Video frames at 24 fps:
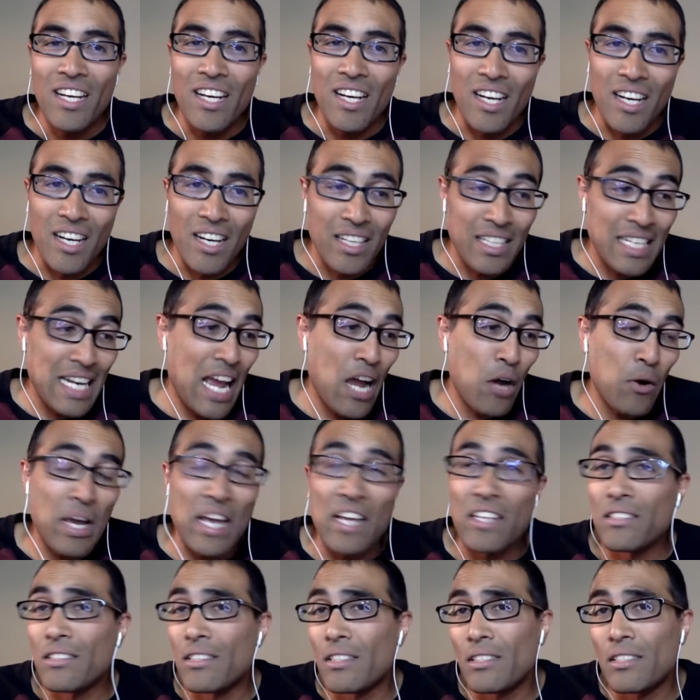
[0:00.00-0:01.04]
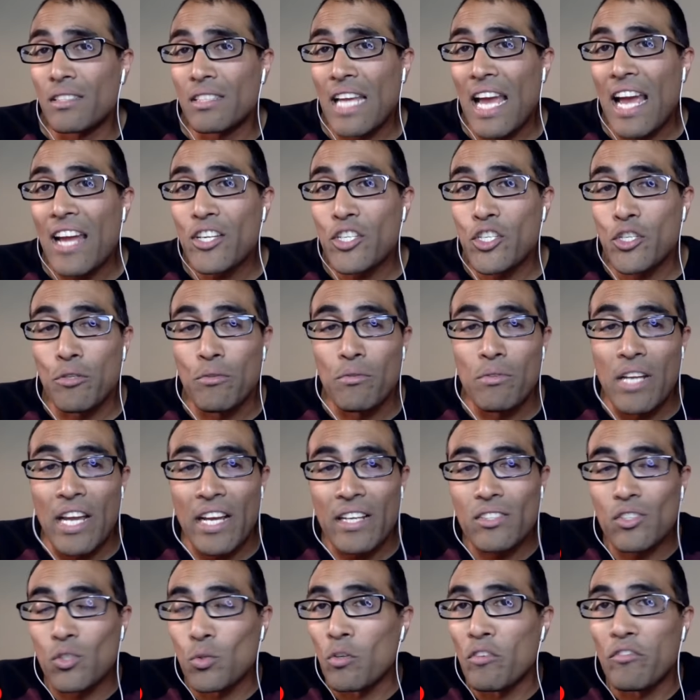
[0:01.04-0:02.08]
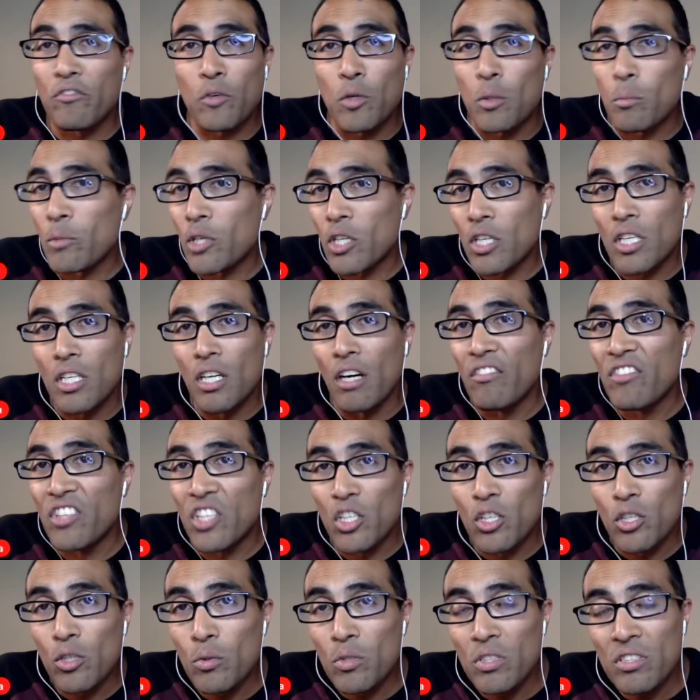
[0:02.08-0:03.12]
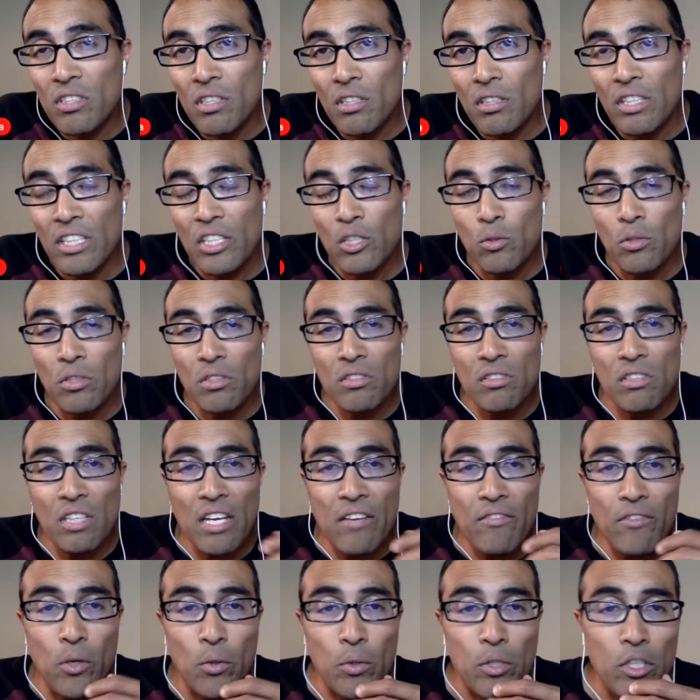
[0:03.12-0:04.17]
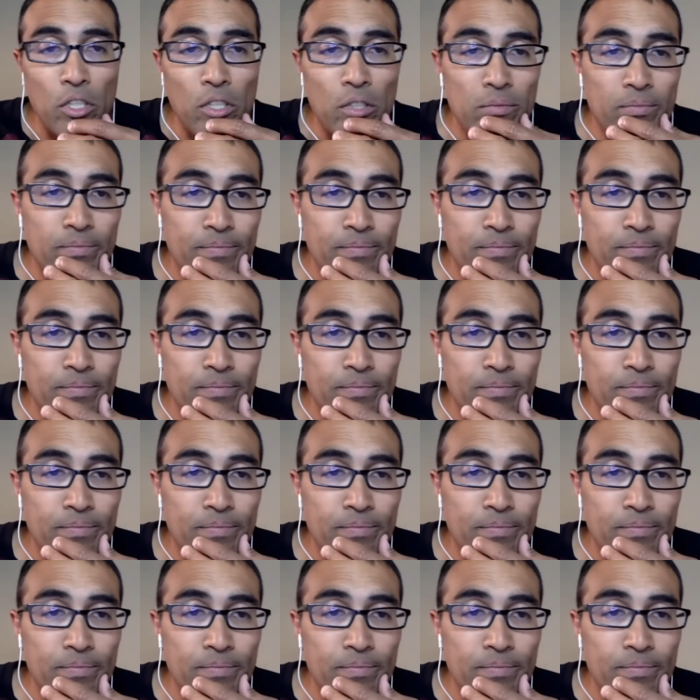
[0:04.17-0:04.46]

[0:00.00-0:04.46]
now has this statue next to a former governor who is a literal slave owner.